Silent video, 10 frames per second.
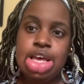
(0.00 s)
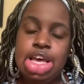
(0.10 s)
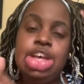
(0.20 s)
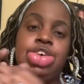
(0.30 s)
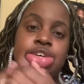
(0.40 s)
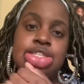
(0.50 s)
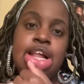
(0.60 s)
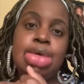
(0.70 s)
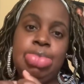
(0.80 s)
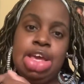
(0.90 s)
And you're
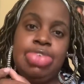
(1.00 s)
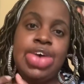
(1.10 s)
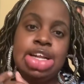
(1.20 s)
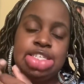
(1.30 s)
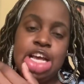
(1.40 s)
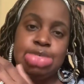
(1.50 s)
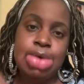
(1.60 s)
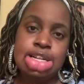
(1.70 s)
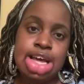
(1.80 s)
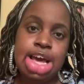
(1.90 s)
telling me if I change
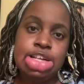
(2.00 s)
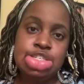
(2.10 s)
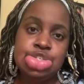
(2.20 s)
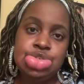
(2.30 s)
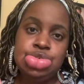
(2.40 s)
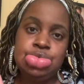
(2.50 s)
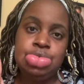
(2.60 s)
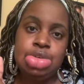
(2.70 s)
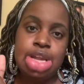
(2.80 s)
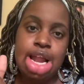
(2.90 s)
my diet
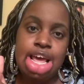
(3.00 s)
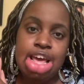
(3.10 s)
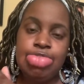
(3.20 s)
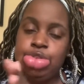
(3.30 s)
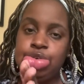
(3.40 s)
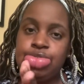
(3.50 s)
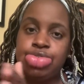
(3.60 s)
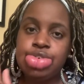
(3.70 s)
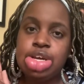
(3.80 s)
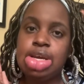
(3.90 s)
to not have
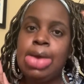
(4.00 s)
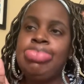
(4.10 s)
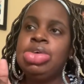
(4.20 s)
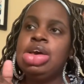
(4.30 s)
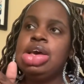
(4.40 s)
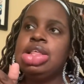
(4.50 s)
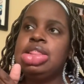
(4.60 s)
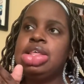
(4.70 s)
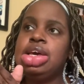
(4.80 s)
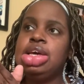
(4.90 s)
gluten-free,
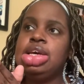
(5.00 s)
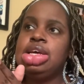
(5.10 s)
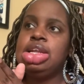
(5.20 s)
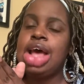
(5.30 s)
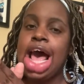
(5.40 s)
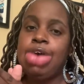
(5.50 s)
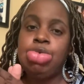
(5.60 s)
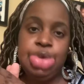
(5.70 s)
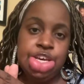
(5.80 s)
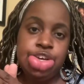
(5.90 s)
then I
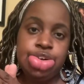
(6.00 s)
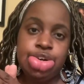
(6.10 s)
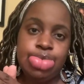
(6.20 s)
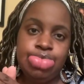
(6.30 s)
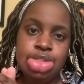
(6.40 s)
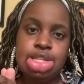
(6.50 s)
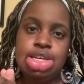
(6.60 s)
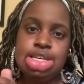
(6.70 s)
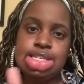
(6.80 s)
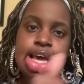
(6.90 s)
will be cured.
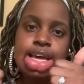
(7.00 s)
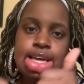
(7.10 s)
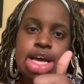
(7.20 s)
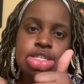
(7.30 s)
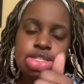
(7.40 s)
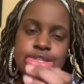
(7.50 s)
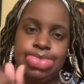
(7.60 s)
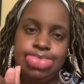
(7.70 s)
He's like, yes.